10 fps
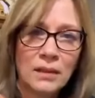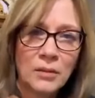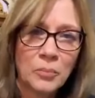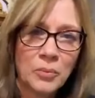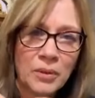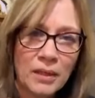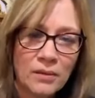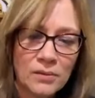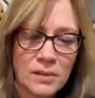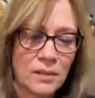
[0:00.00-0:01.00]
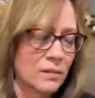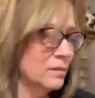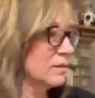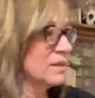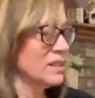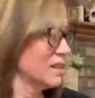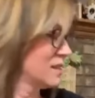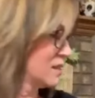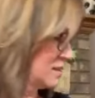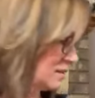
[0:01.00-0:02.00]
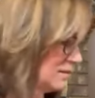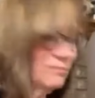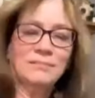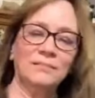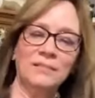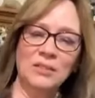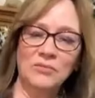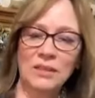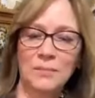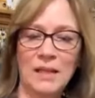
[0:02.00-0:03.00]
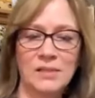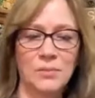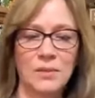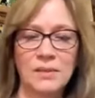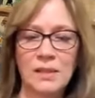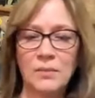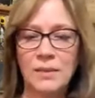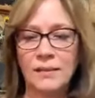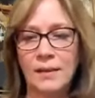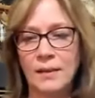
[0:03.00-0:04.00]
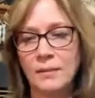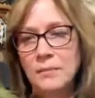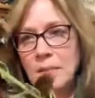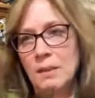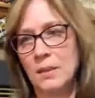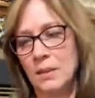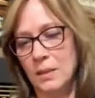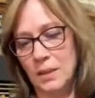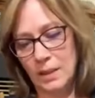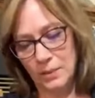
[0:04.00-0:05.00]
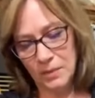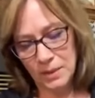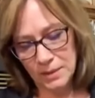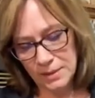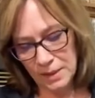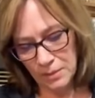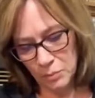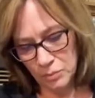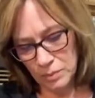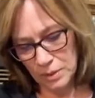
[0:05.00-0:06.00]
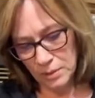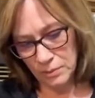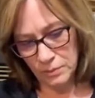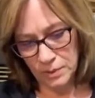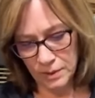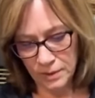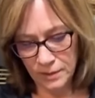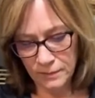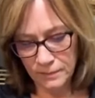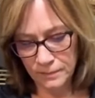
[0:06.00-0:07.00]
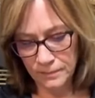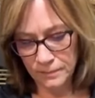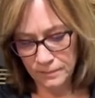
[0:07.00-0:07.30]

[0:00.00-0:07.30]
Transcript: Look how pretty those are. Just really mad. So we're gonna take one of them and we're gonna take a brown one.